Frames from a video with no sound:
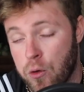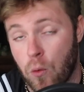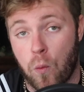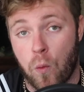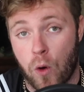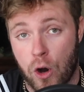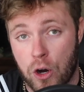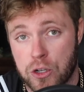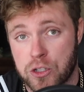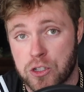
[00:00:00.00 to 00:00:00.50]
the
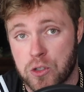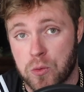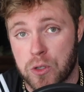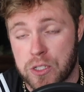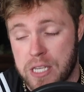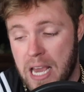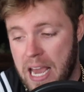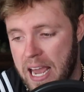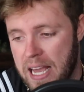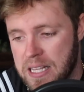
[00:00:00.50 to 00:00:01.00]
worst
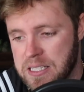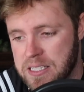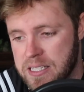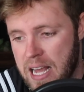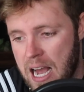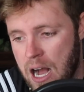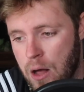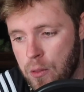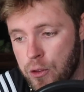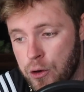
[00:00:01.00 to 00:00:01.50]
was hands
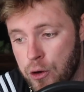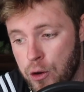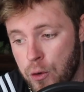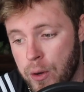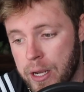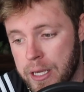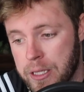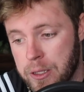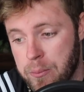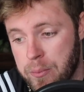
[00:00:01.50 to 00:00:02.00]
down the
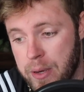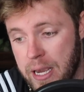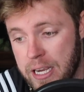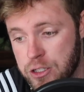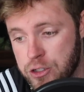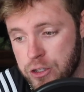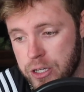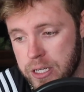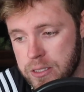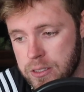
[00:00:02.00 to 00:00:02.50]
New England
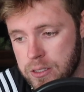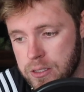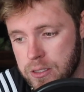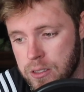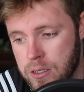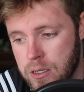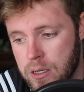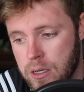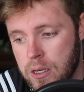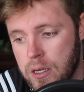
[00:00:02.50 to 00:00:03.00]

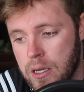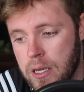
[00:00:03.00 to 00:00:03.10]
Patriots.